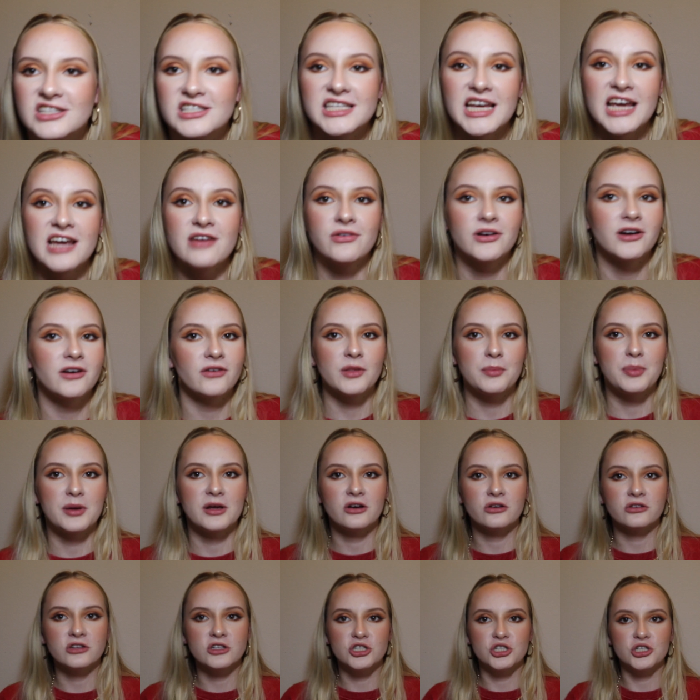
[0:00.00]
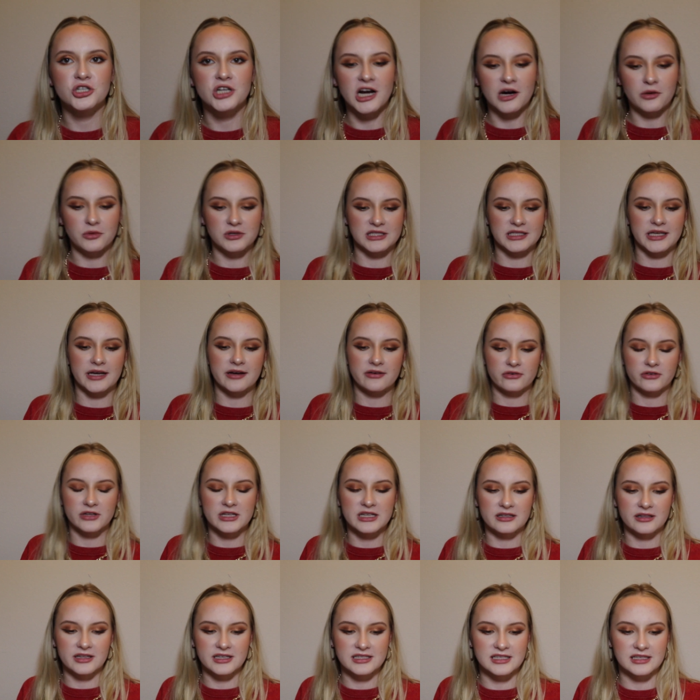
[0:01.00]
savior of the penalty shootout was
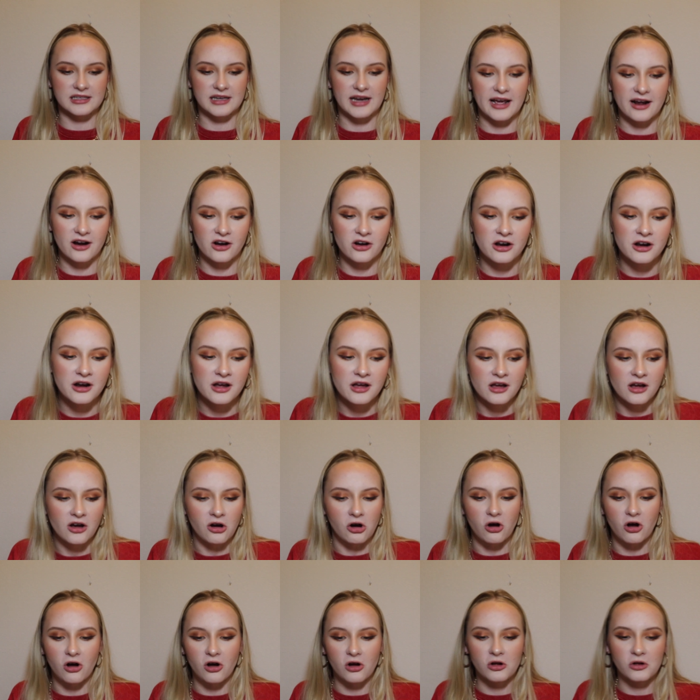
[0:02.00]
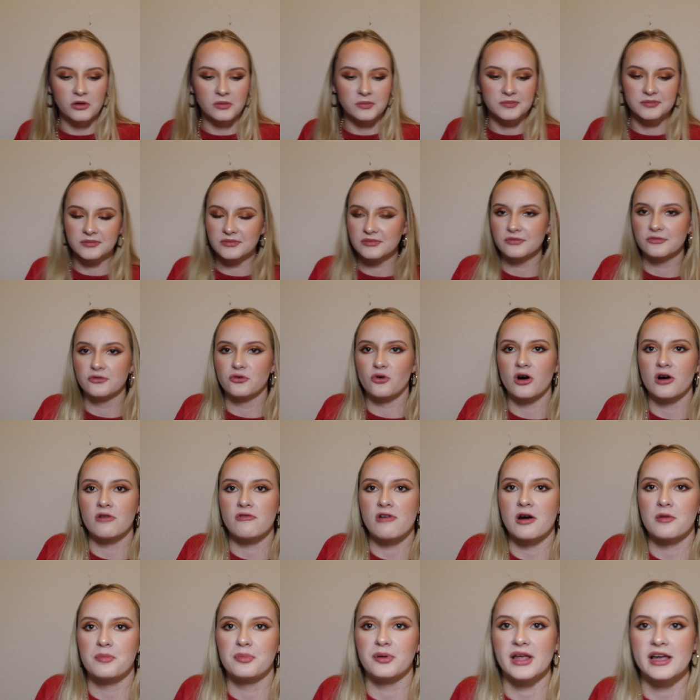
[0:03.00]
definitely Alyssa Naeher. All 4 of
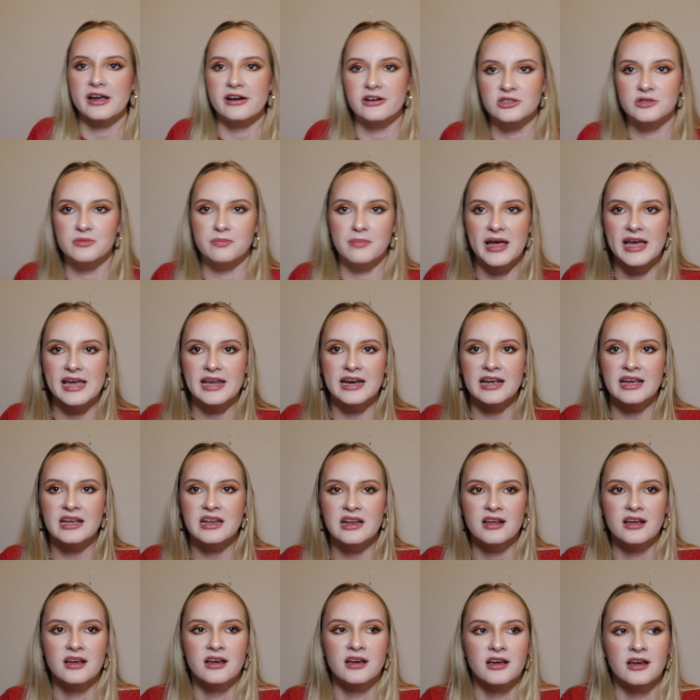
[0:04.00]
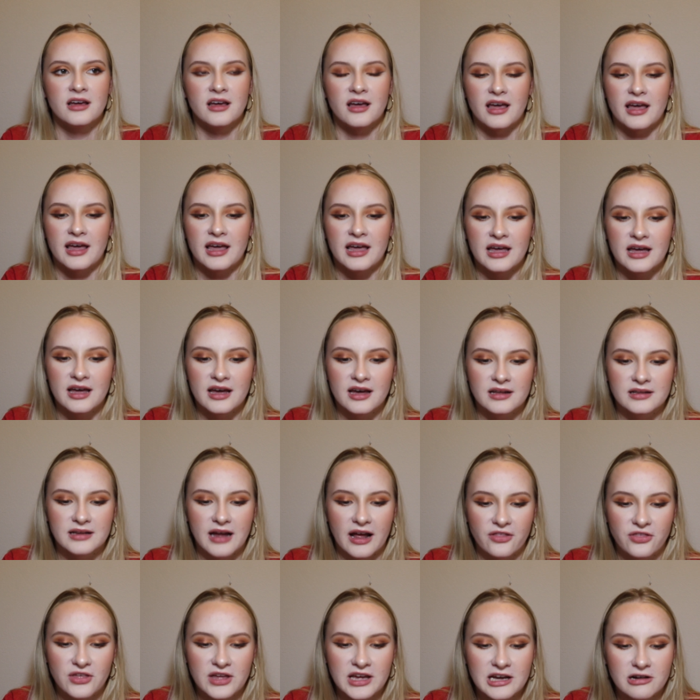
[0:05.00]
our players made it, and
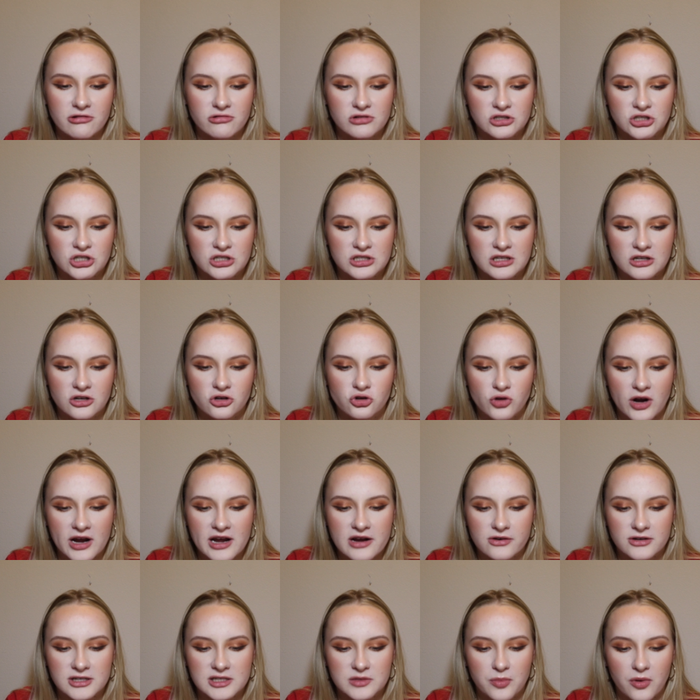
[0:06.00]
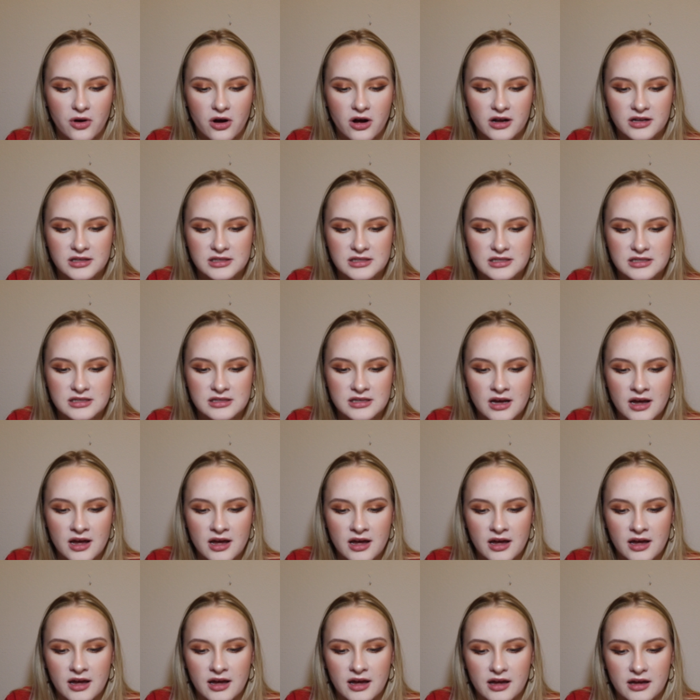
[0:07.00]
I think it was just a great response
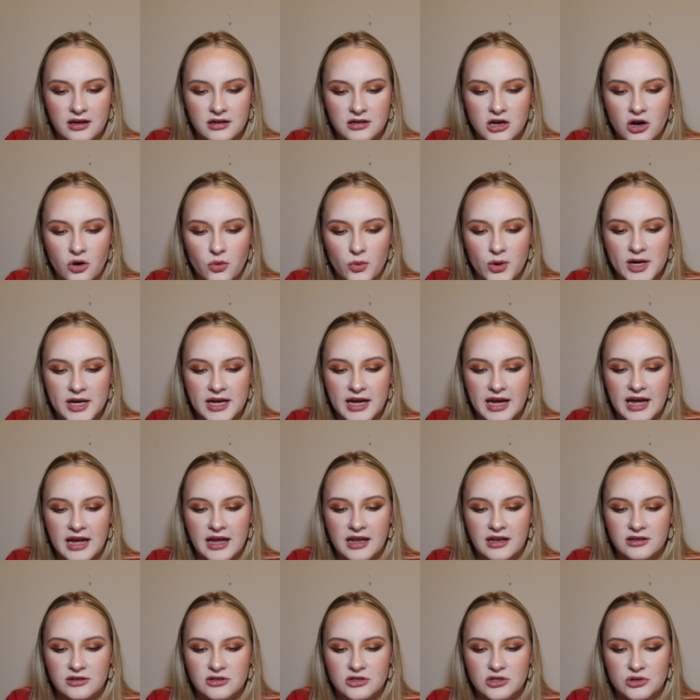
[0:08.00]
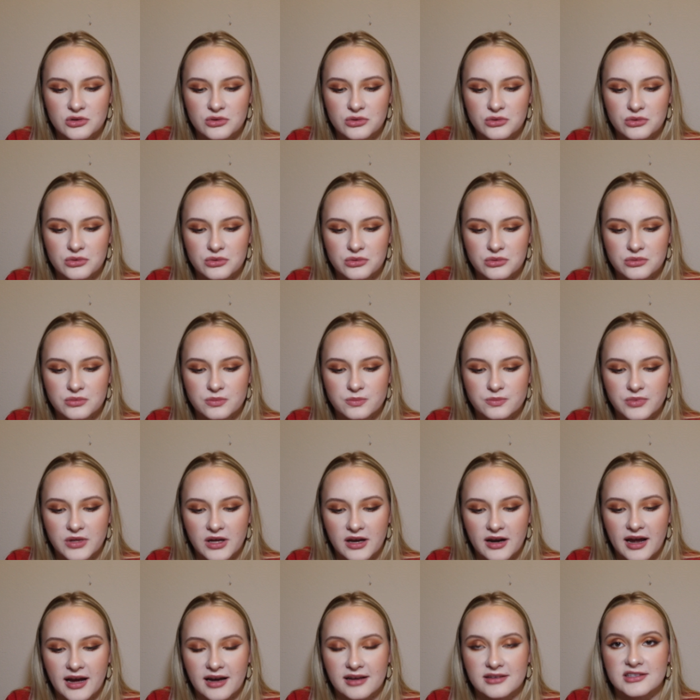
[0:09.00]
going into
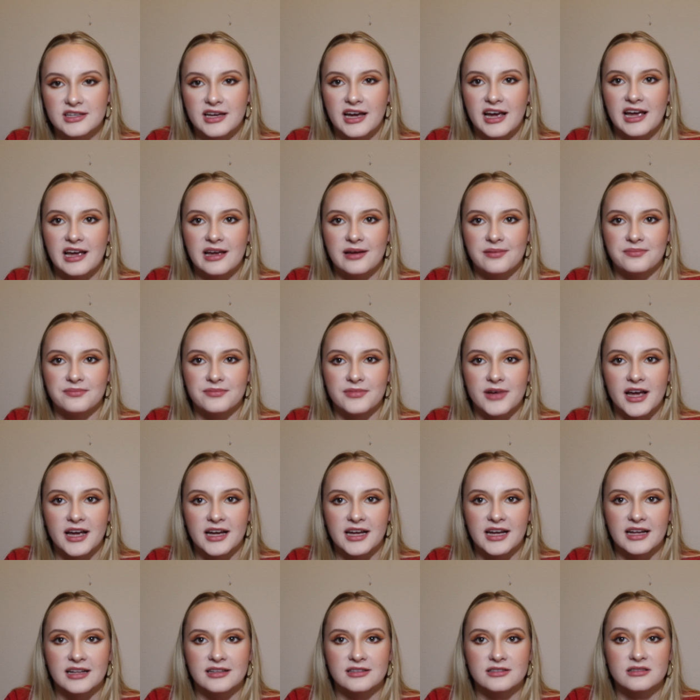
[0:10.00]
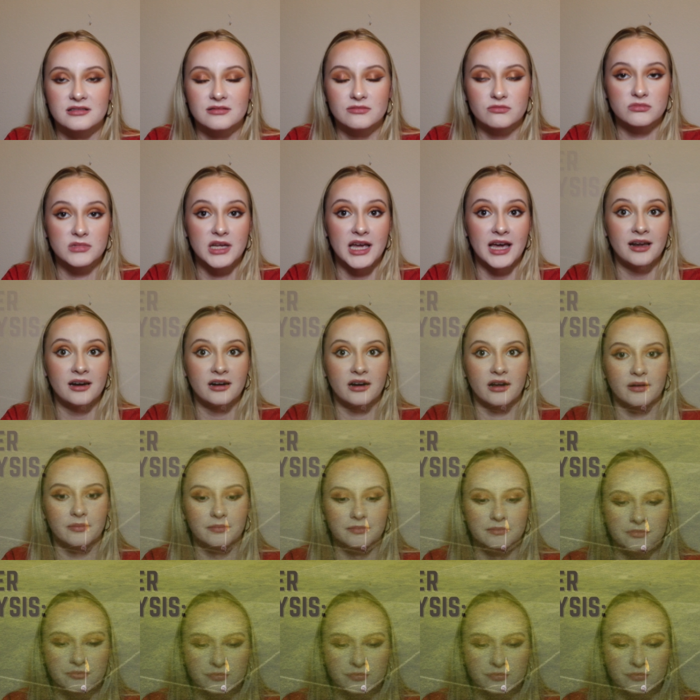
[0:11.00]
the next game against Canada.